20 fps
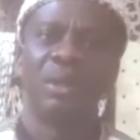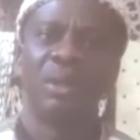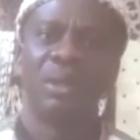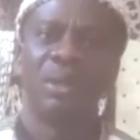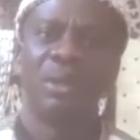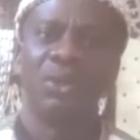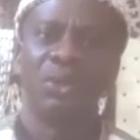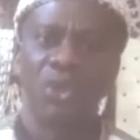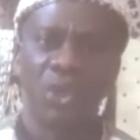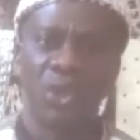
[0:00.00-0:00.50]

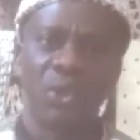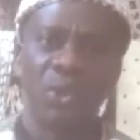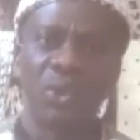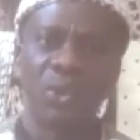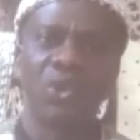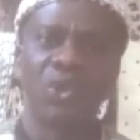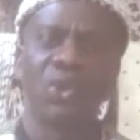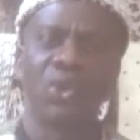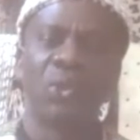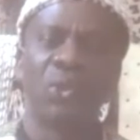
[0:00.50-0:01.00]
due
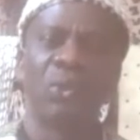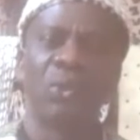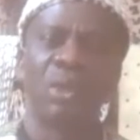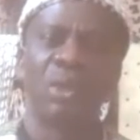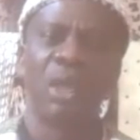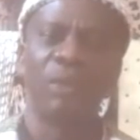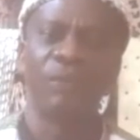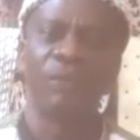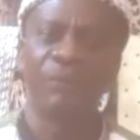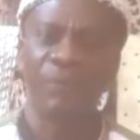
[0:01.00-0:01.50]
to
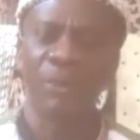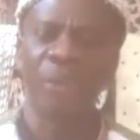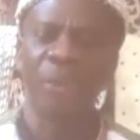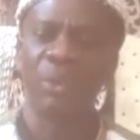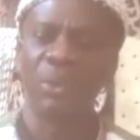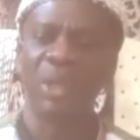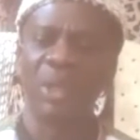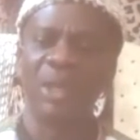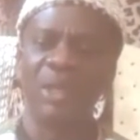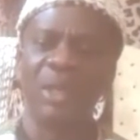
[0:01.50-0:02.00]
they
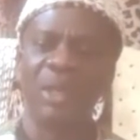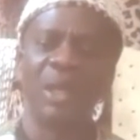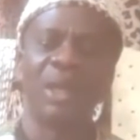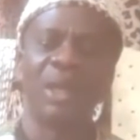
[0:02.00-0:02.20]
feel that they